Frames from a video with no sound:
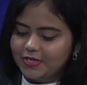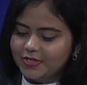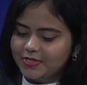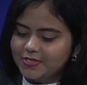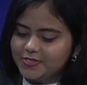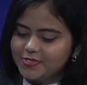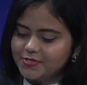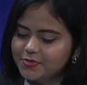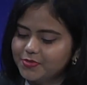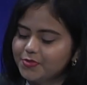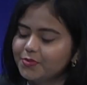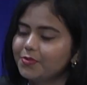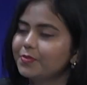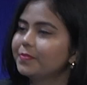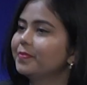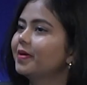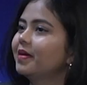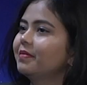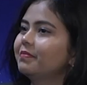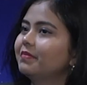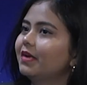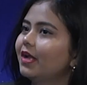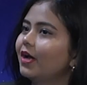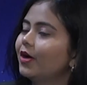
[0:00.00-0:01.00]
So
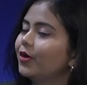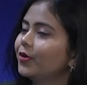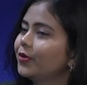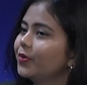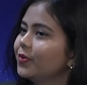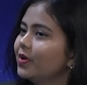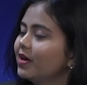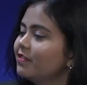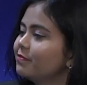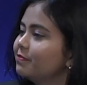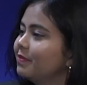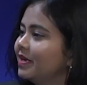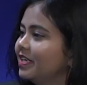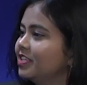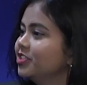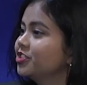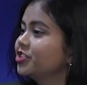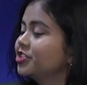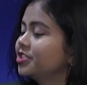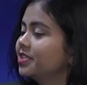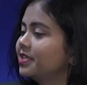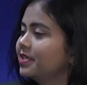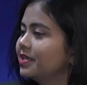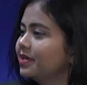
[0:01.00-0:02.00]
ma'am, now you have
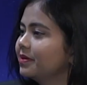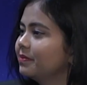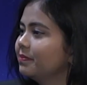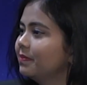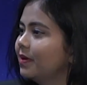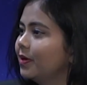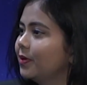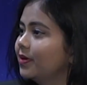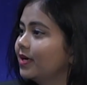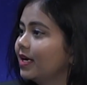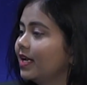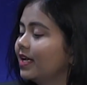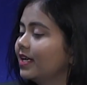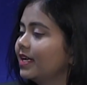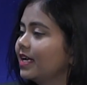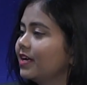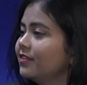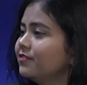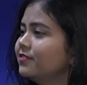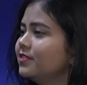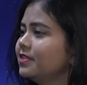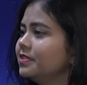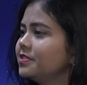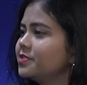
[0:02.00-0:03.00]
mentioned about like
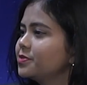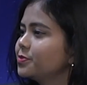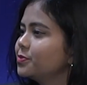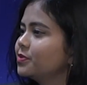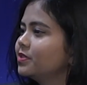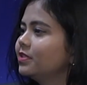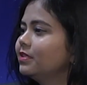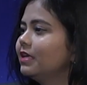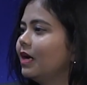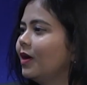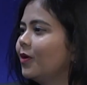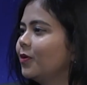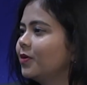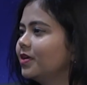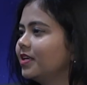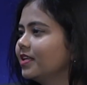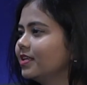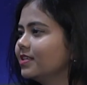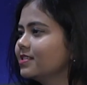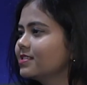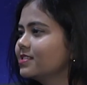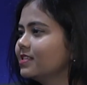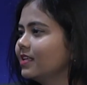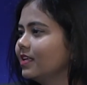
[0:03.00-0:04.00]
every student
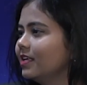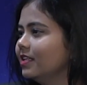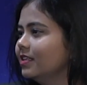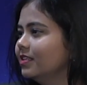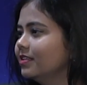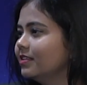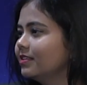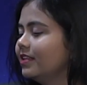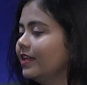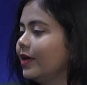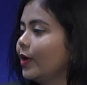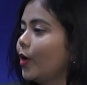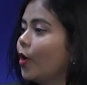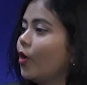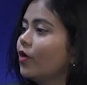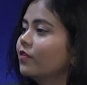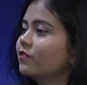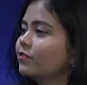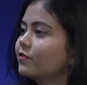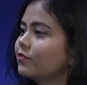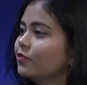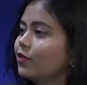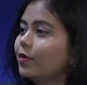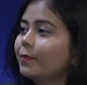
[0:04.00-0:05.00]
nowadays, either they
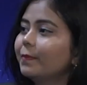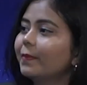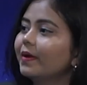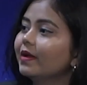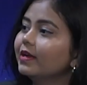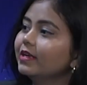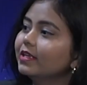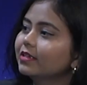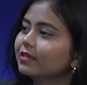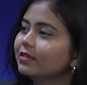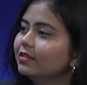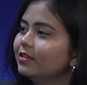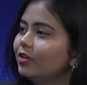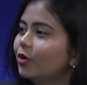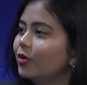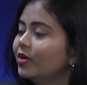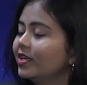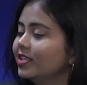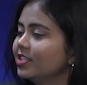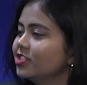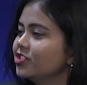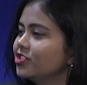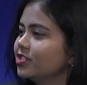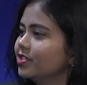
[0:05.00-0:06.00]
opt for medical
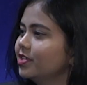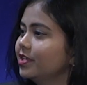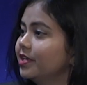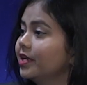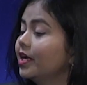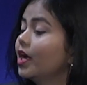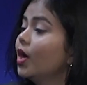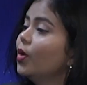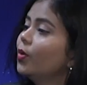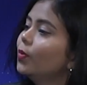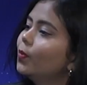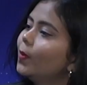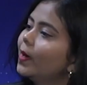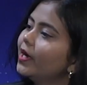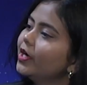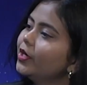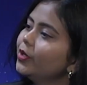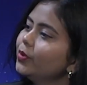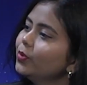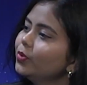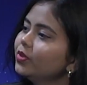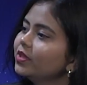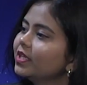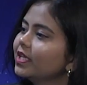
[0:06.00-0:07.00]
or engineering. Why
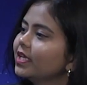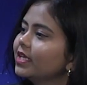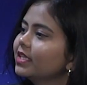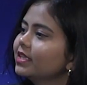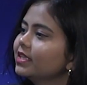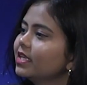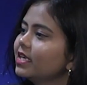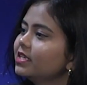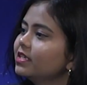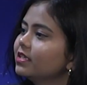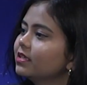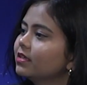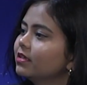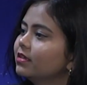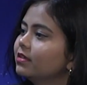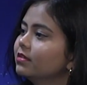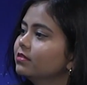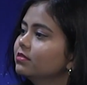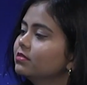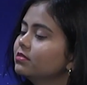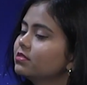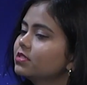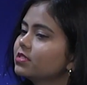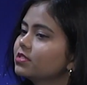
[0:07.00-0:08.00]
do you think
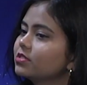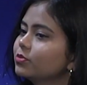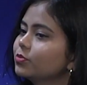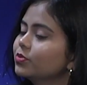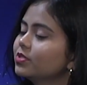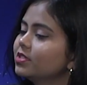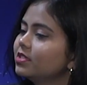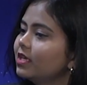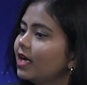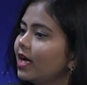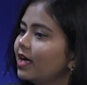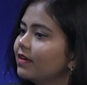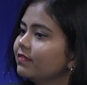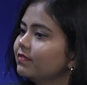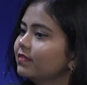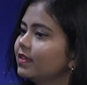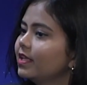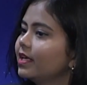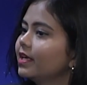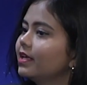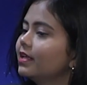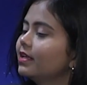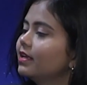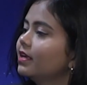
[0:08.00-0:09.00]
that students have
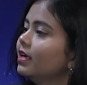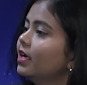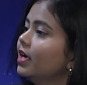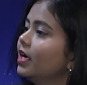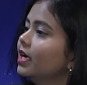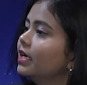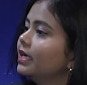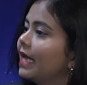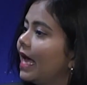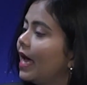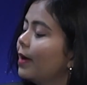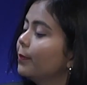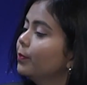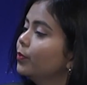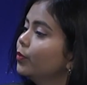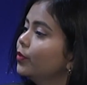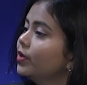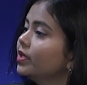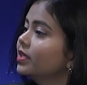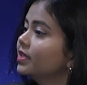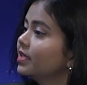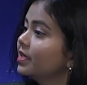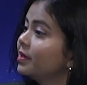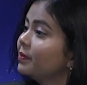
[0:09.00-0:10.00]
their
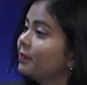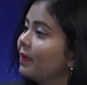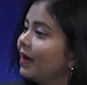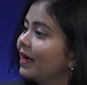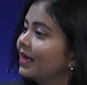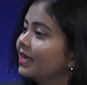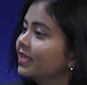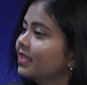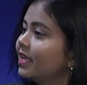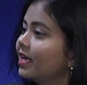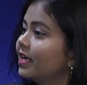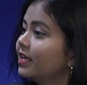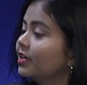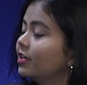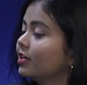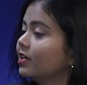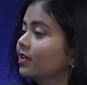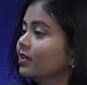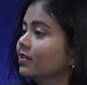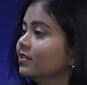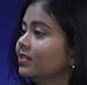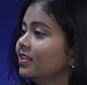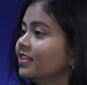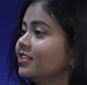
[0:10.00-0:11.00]
taboo in their mind
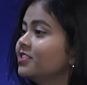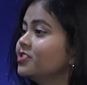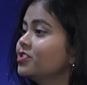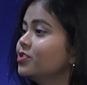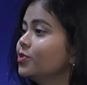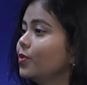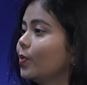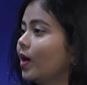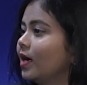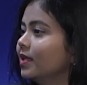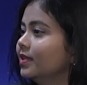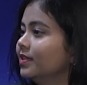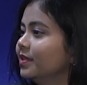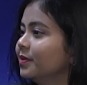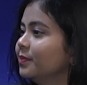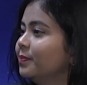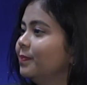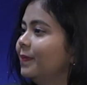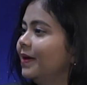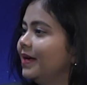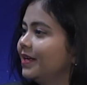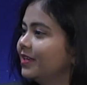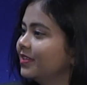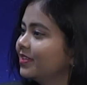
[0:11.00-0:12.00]
that there is no other
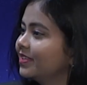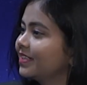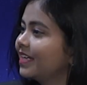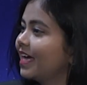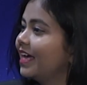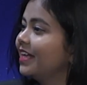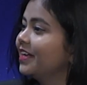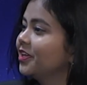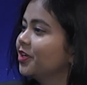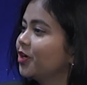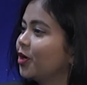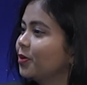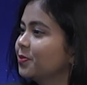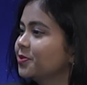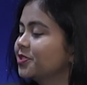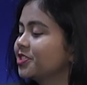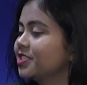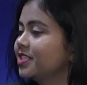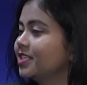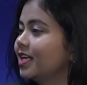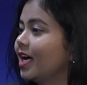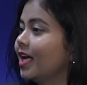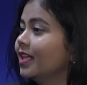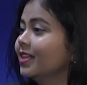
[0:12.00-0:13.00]
better career
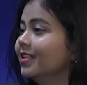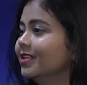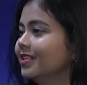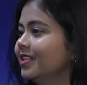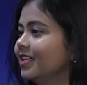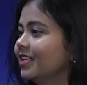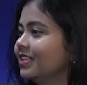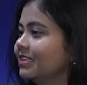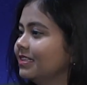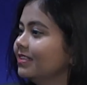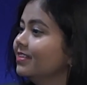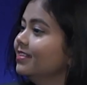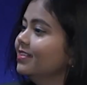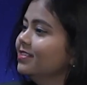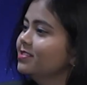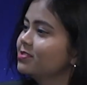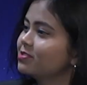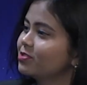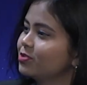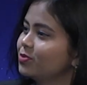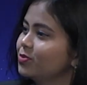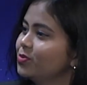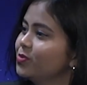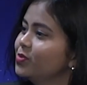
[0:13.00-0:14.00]
option other than
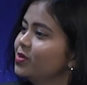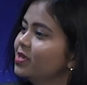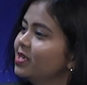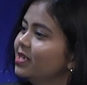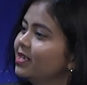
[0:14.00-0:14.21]
these two?